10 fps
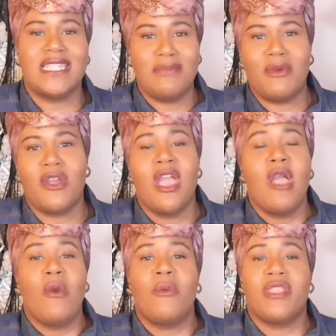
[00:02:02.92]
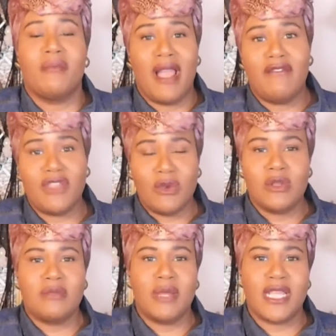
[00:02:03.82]
deeper with my
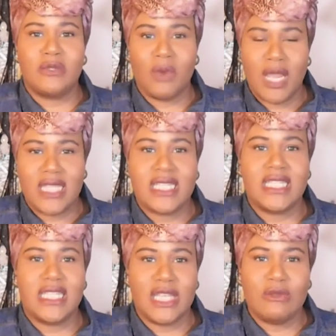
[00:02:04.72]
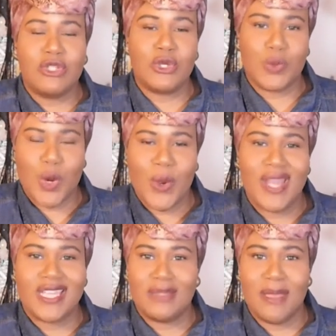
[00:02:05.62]
viewers, but as well as continue to grow
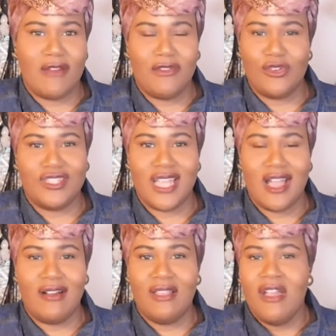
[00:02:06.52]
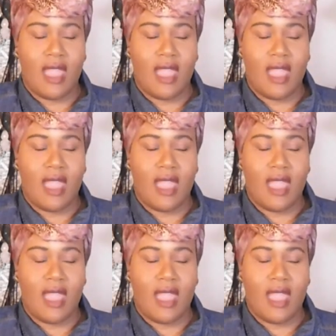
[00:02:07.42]
and expand Full Style.